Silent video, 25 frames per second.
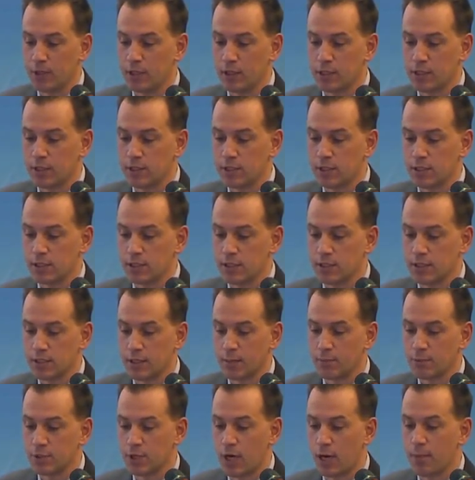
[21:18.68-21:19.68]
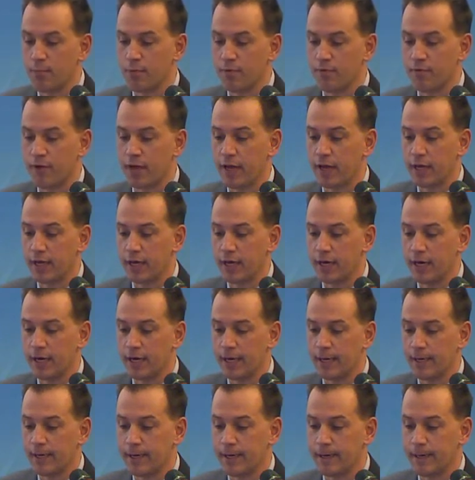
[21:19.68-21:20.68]
some type of
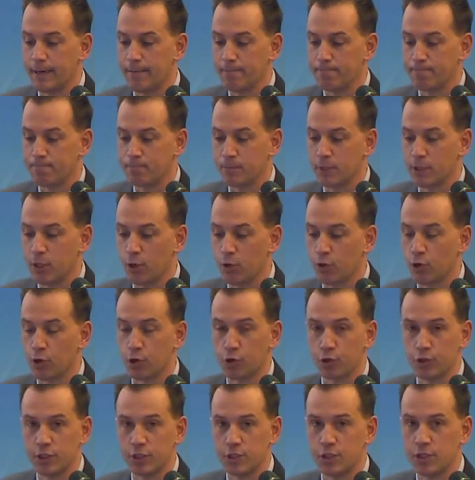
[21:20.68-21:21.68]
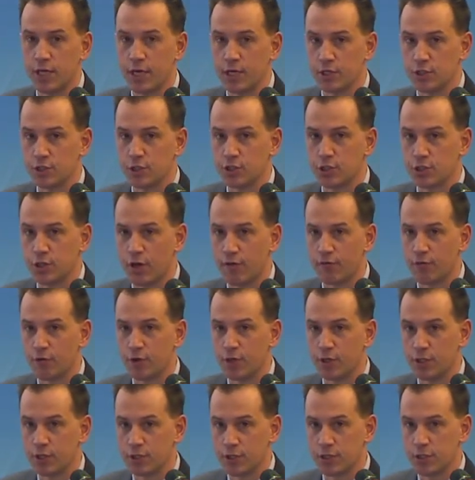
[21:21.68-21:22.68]
early stage discovery.
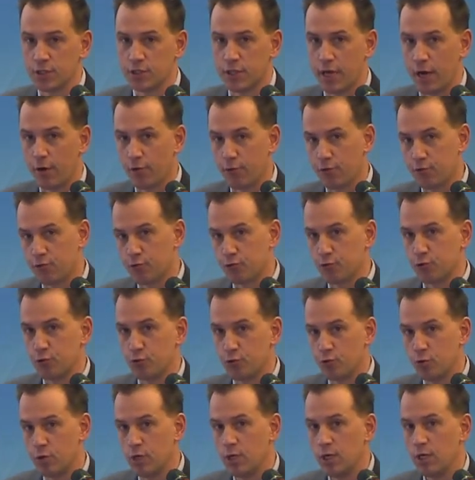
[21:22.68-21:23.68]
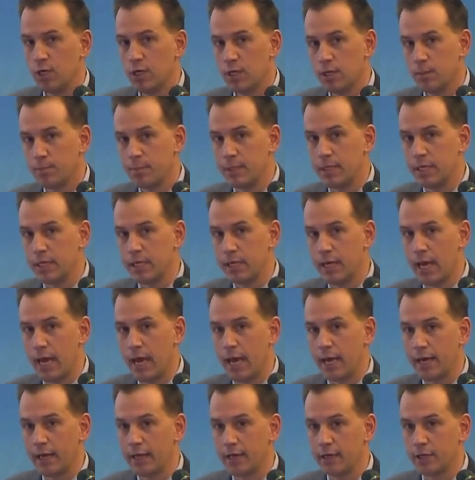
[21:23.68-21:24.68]
This is now through
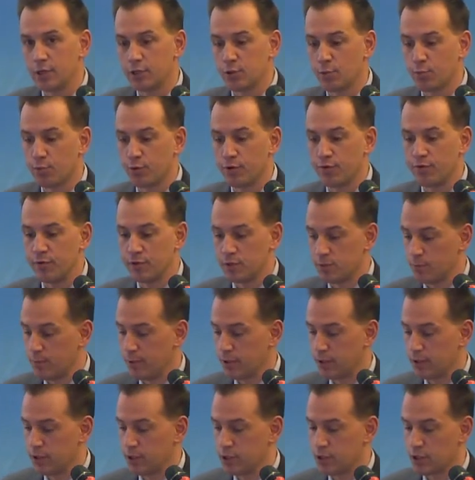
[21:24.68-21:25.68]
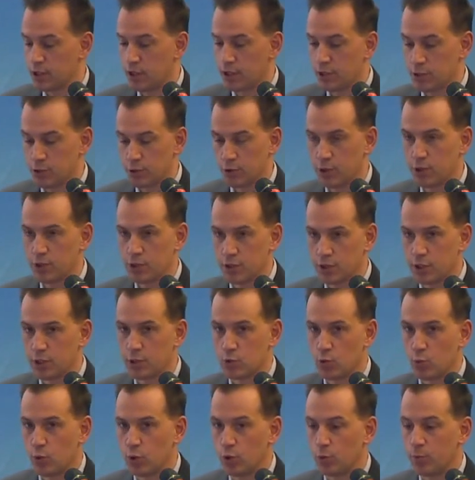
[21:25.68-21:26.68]
PEA and into pre-feasibility study. So this
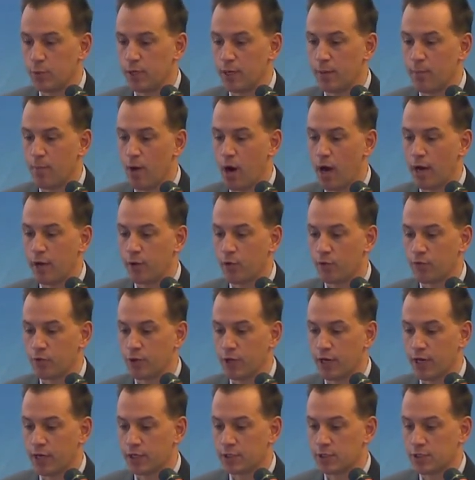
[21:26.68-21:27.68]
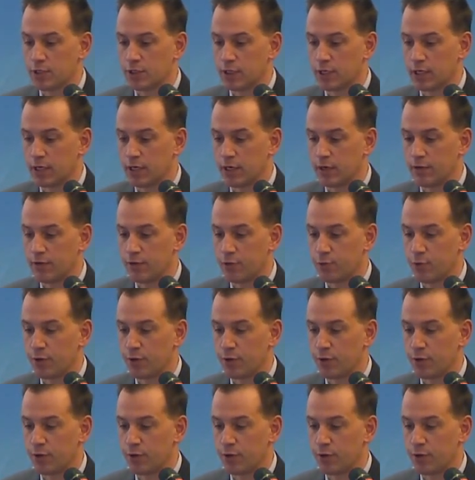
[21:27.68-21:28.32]
will be a mine over the next 3